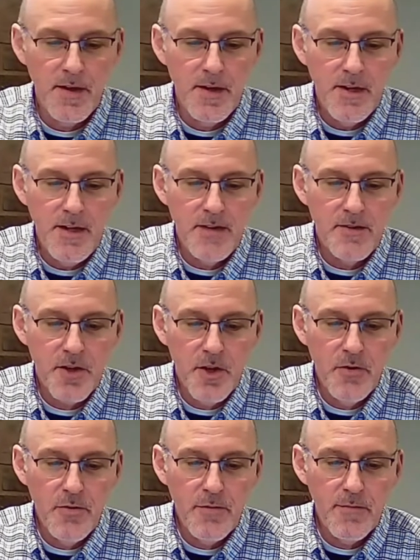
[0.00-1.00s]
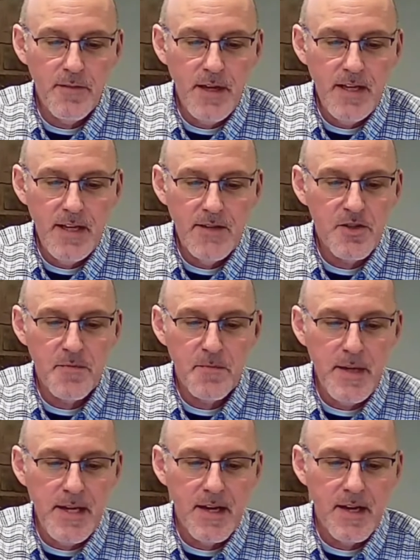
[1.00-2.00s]
and so he didn't
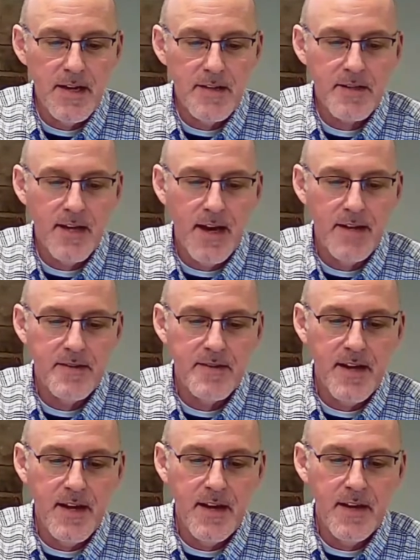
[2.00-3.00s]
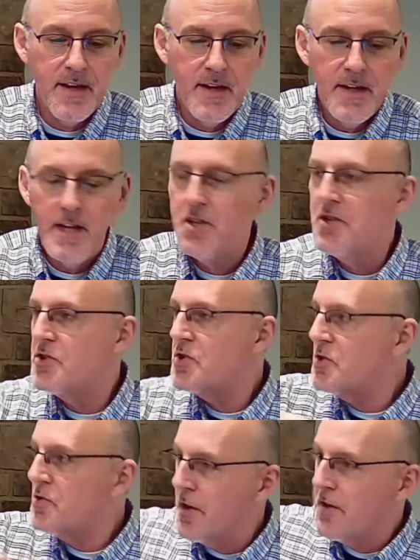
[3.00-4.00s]
speak as God said. He just
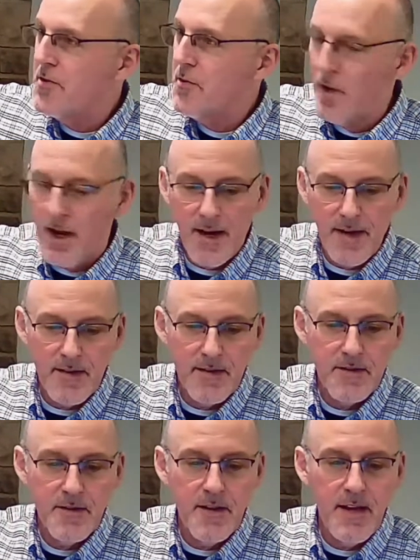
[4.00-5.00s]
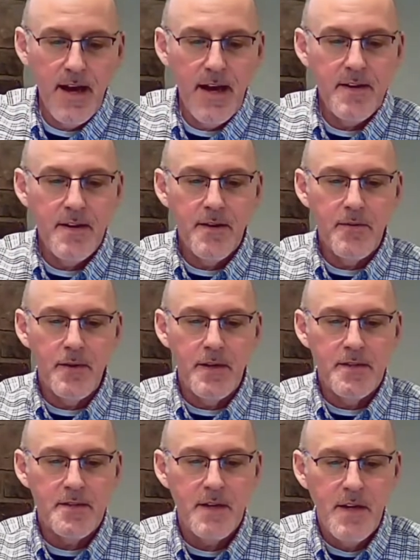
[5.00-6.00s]
struck the rock. So the idea
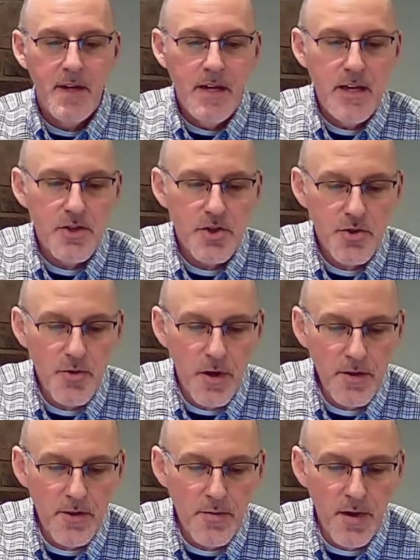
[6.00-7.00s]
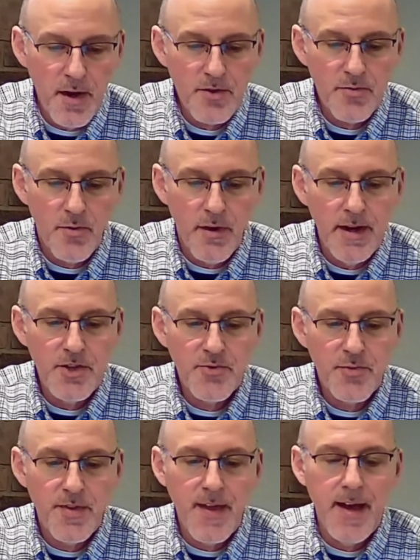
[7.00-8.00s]
was he struck the rock twice
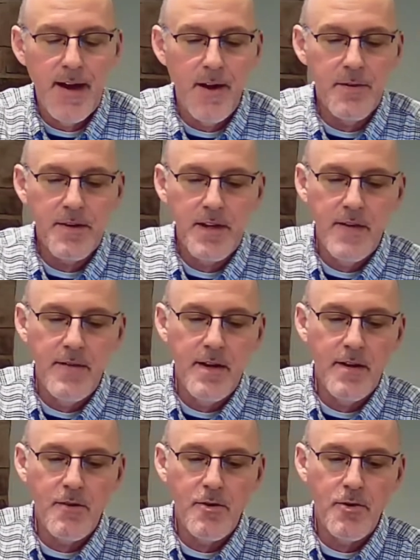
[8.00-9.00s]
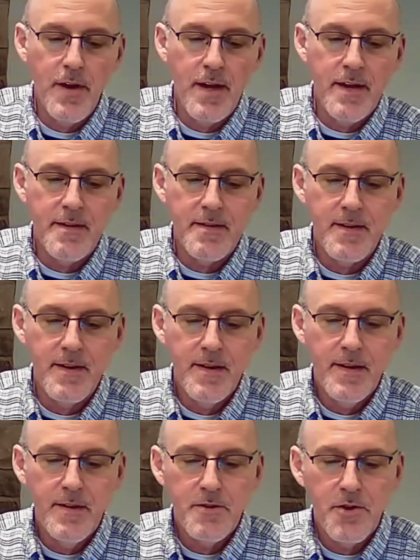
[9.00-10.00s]
without giving credit
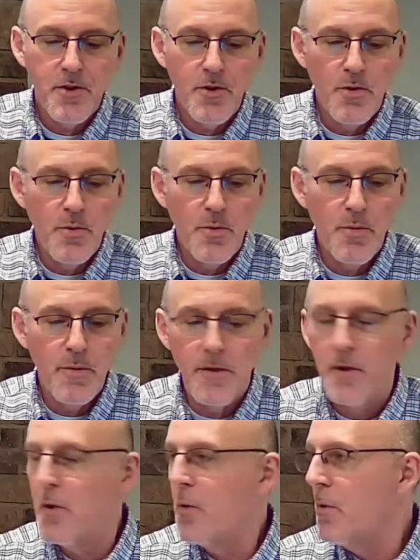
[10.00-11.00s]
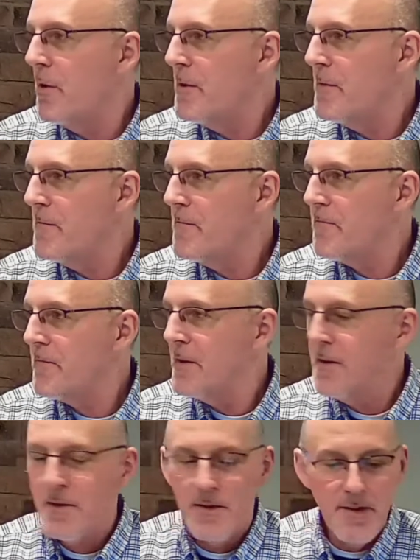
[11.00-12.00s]
to the Lord.
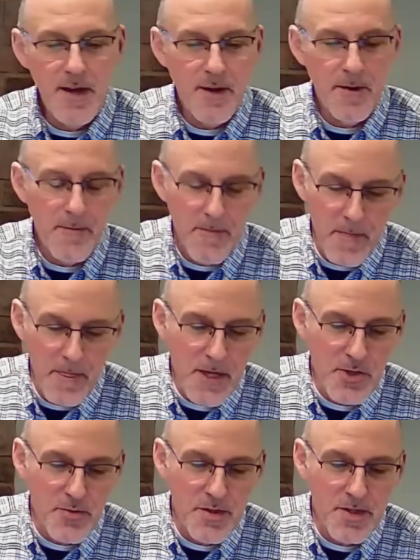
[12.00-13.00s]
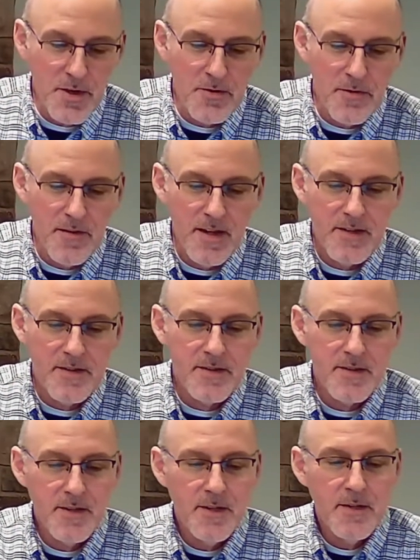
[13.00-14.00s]
Now, as a result of this,
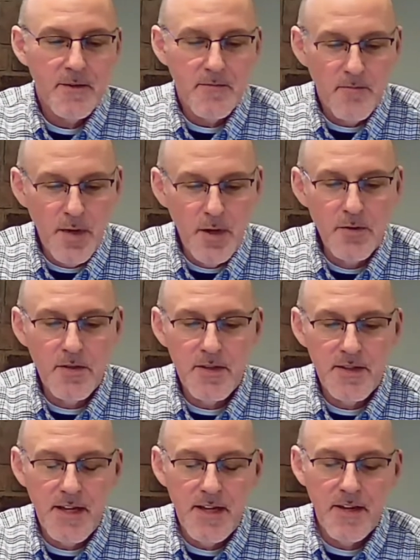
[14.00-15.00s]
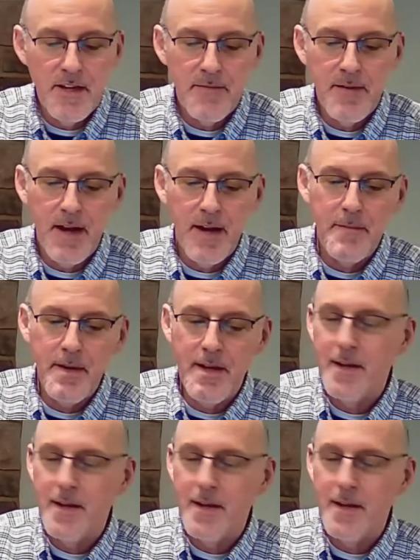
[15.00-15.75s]
Moses ended up not being